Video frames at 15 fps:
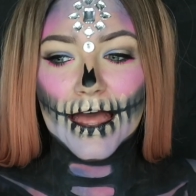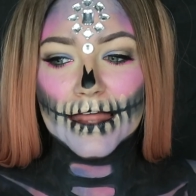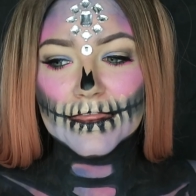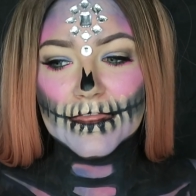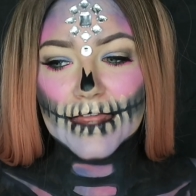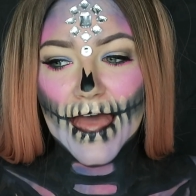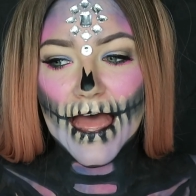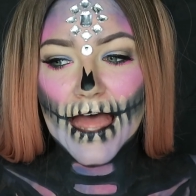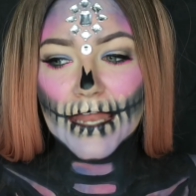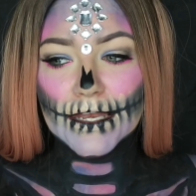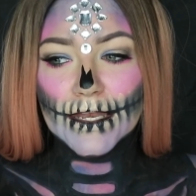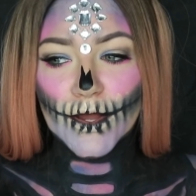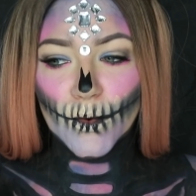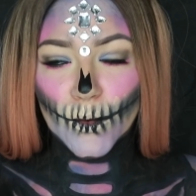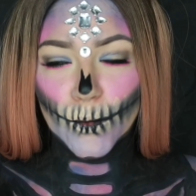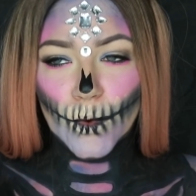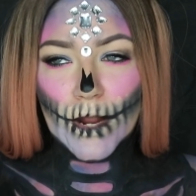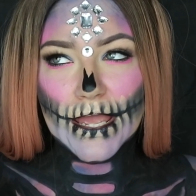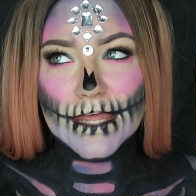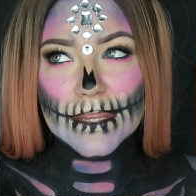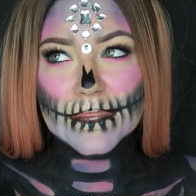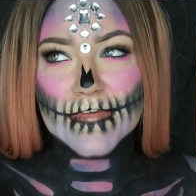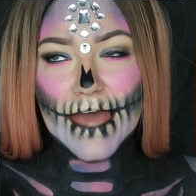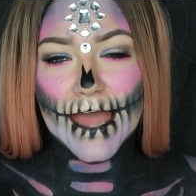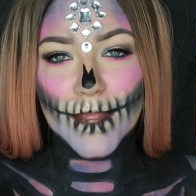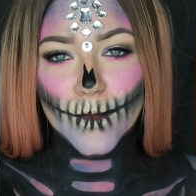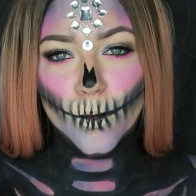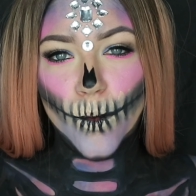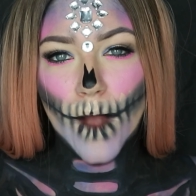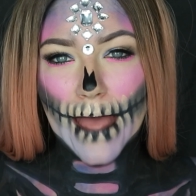And then with
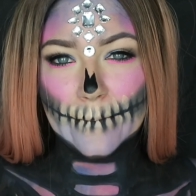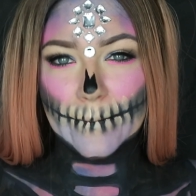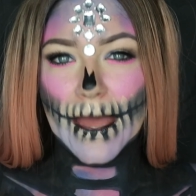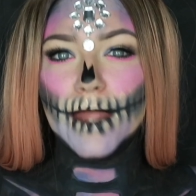a wet